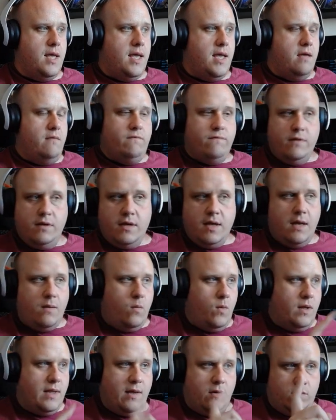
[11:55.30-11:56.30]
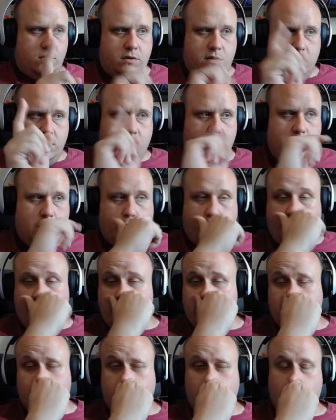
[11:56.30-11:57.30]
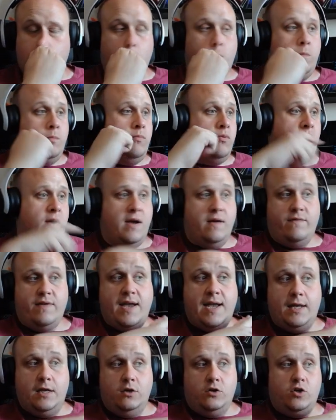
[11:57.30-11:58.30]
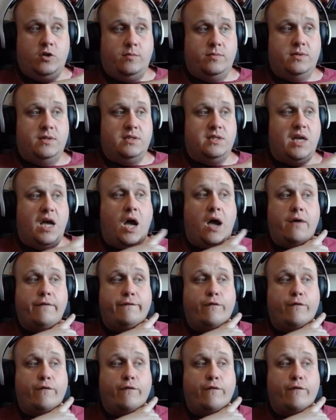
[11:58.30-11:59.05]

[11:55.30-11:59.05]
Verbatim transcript: everyone else, commercial private helicopters are